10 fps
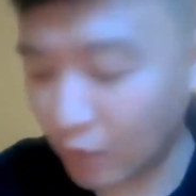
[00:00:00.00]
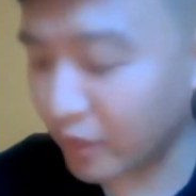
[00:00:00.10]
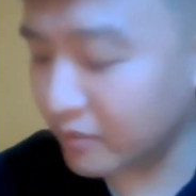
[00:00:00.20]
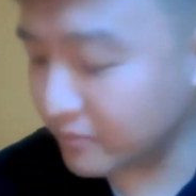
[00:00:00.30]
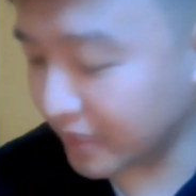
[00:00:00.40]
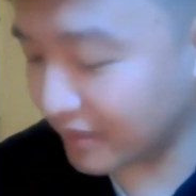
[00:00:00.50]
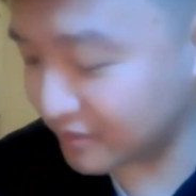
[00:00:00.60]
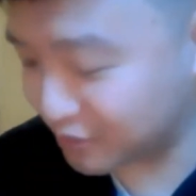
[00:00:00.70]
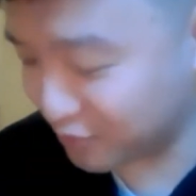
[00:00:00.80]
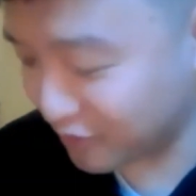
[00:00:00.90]
Okay, yeah,
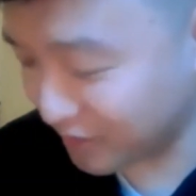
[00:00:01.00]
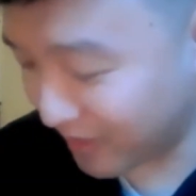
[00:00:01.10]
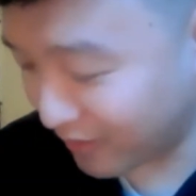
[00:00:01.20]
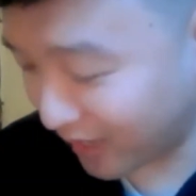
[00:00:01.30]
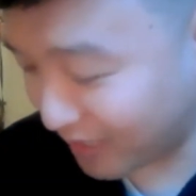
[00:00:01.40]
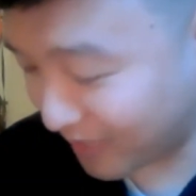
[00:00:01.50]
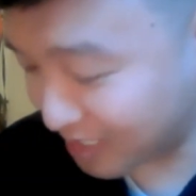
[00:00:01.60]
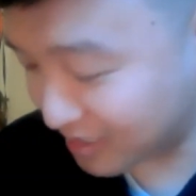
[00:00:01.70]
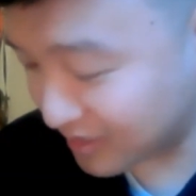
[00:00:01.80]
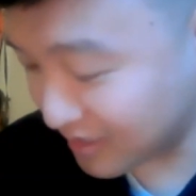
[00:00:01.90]
the sooner the better, I'd
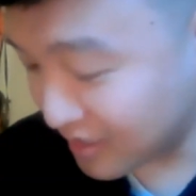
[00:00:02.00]
imagine.